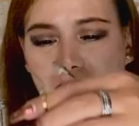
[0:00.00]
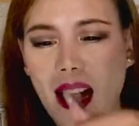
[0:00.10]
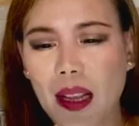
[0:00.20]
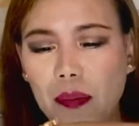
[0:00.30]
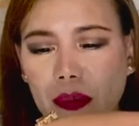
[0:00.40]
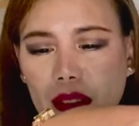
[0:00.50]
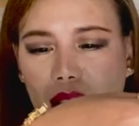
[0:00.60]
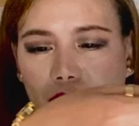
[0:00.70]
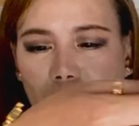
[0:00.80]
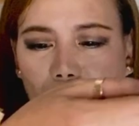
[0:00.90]
I'm
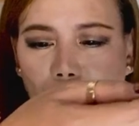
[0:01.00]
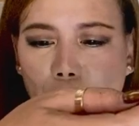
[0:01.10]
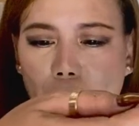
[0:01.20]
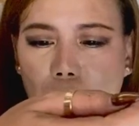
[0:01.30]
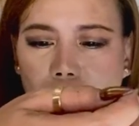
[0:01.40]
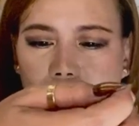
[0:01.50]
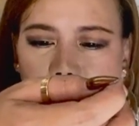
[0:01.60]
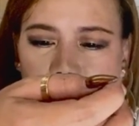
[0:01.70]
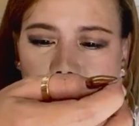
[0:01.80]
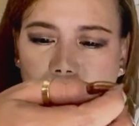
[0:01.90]
thinking of wearing
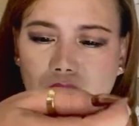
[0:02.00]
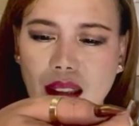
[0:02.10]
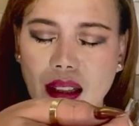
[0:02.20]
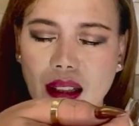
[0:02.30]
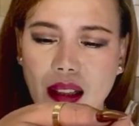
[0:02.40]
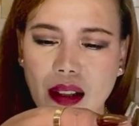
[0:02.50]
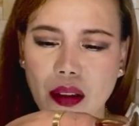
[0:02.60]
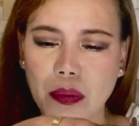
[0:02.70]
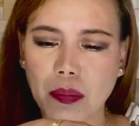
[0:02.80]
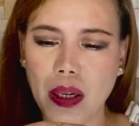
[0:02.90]
it
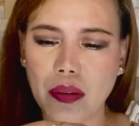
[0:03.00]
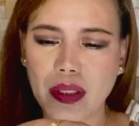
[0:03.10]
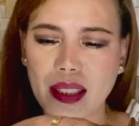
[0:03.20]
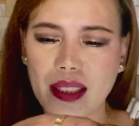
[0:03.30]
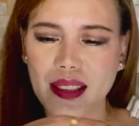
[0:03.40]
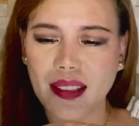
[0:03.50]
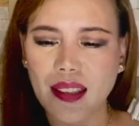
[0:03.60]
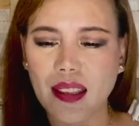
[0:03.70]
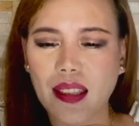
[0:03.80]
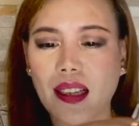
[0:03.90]
on my wrist
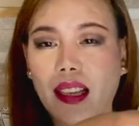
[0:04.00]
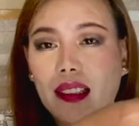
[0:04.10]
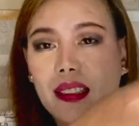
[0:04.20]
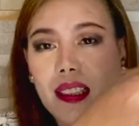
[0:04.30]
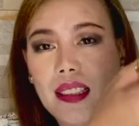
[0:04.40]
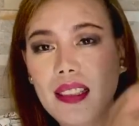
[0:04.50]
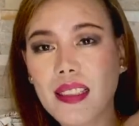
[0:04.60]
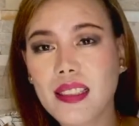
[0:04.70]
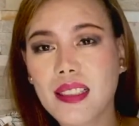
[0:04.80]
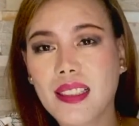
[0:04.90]
like
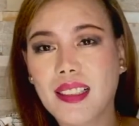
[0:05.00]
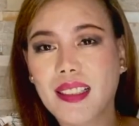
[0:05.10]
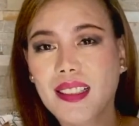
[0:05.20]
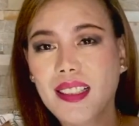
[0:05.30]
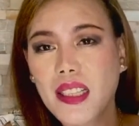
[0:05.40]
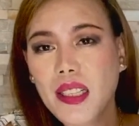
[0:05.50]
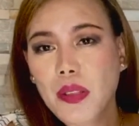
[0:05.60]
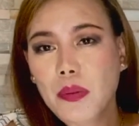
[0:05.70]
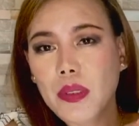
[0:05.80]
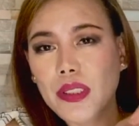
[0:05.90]
this.
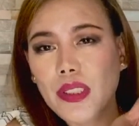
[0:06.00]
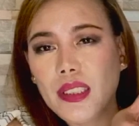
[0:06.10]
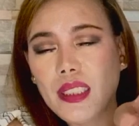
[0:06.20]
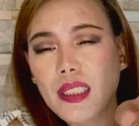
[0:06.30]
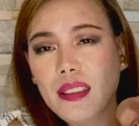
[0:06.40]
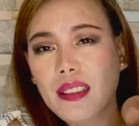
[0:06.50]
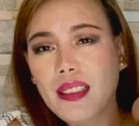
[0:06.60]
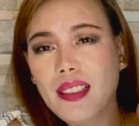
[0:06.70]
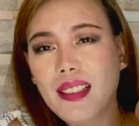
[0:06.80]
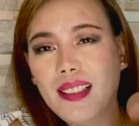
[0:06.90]
What do you think?
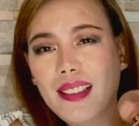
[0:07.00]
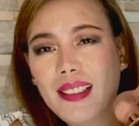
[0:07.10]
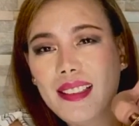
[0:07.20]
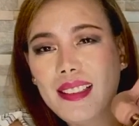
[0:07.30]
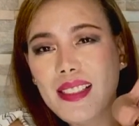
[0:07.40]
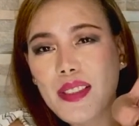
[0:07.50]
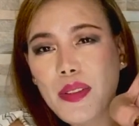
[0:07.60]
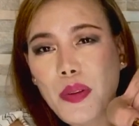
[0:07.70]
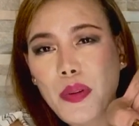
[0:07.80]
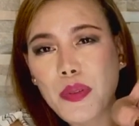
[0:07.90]

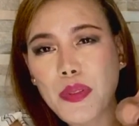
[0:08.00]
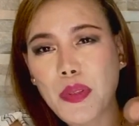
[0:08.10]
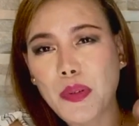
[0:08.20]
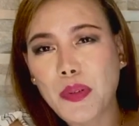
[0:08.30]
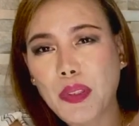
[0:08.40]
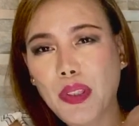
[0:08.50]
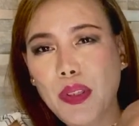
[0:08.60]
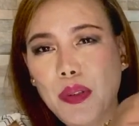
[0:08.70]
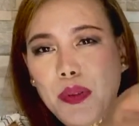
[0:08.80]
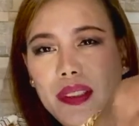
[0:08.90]
So, so
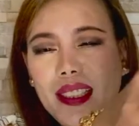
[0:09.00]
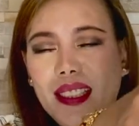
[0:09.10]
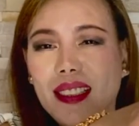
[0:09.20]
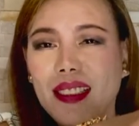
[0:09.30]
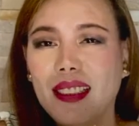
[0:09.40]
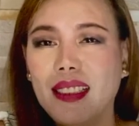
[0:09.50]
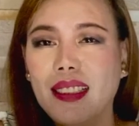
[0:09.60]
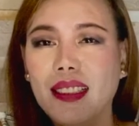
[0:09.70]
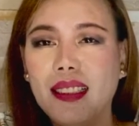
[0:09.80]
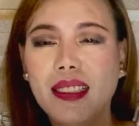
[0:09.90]
cute.
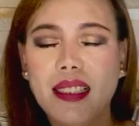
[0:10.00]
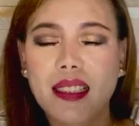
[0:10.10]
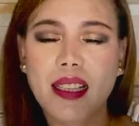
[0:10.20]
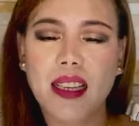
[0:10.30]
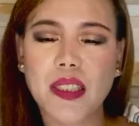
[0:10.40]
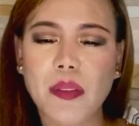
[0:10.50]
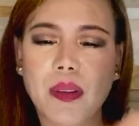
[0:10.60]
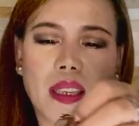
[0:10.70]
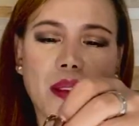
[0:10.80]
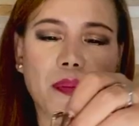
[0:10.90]

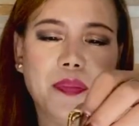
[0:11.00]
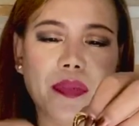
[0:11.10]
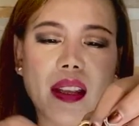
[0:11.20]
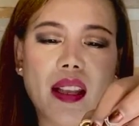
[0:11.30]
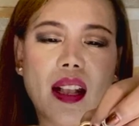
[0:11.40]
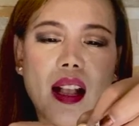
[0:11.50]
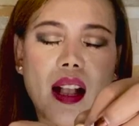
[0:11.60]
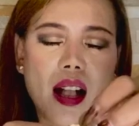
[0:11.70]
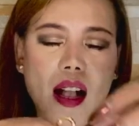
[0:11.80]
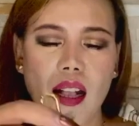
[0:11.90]
Anyway,
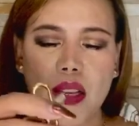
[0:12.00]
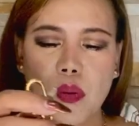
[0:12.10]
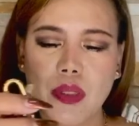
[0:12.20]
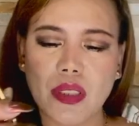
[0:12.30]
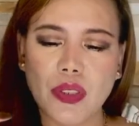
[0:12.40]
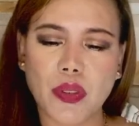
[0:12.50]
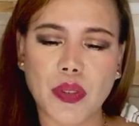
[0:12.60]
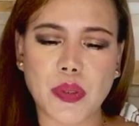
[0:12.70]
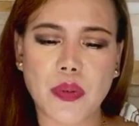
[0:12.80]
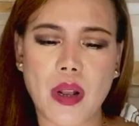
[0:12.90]
I want to show
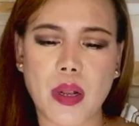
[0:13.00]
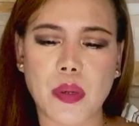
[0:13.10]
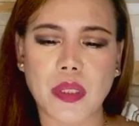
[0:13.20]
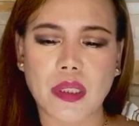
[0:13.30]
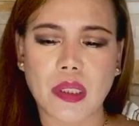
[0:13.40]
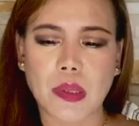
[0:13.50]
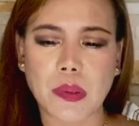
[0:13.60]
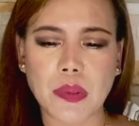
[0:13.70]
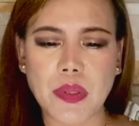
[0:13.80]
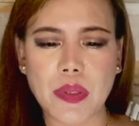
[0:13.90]
you how it
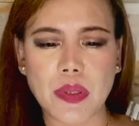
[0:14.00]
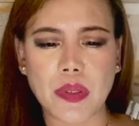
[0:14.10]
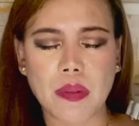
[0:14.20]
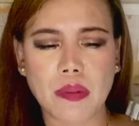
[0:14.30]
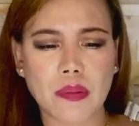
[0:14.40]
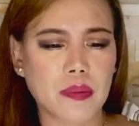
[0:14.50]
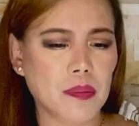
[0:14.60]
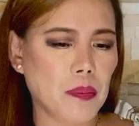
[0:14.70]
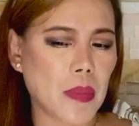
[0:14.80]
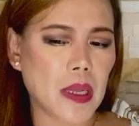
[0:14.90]
looks on
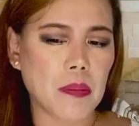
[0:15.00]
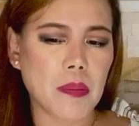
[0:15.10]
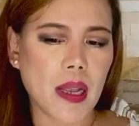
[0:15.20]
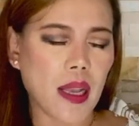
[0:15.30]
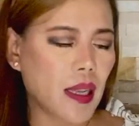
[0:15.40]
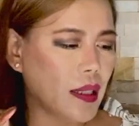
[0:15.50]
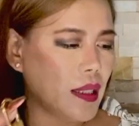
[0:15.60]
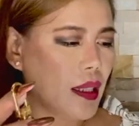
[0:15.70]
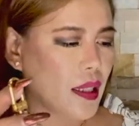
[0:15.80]
my bag.